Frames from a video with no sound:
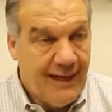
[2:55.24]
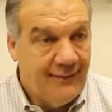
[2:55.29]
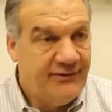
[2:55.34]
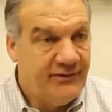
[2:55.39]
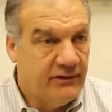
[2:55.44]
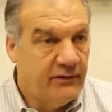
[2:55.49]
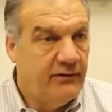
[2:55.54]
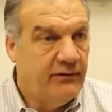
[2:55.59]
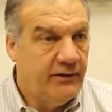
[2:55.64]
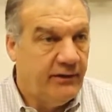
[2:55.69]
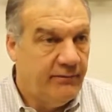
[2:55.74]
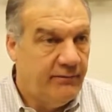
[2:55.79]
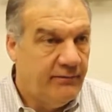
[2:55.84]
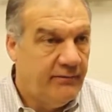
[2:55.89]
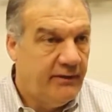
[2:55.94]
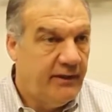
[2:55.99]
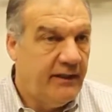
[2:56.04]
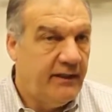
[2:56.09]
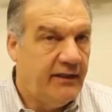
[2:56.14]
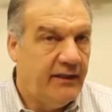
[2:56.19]
Absolutely.
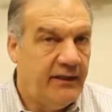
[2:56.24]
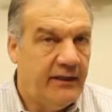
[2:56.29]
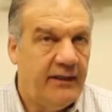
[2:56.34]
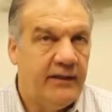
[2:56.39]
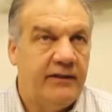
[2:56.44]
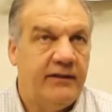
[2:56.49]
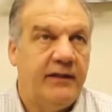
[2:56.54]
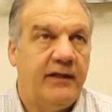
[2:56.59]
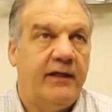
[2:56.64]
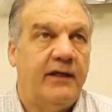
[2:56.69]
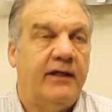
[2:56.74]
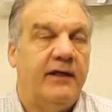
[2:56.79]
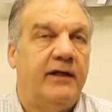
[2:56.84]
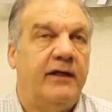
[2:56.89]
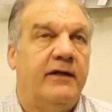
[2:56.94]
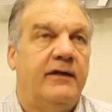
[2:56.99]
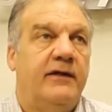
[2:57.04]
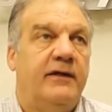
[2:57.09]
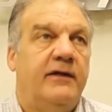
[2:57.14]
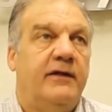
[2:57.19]
And
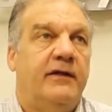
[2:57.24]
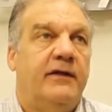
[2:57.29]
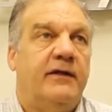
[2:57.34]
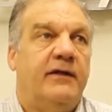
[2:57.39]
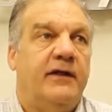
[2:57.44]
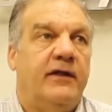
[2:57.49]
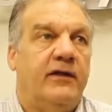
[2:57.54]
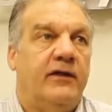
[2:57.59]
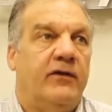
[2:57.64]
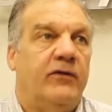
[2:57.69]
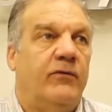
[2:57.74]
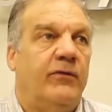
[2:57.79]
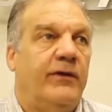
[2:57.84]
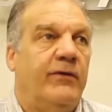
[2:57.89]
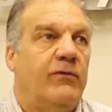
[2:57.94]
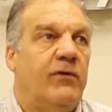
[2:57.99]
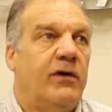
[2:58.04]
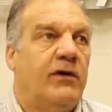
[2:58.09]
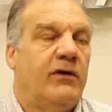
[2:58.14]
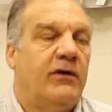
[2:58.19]
we
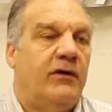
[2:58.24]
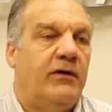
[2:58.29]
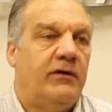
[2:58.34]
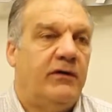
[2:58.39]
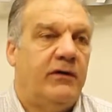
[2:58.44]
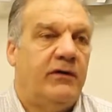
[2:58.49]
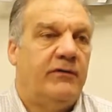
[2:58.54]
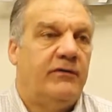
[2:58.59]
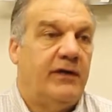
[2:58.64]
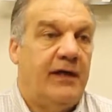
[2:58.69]
want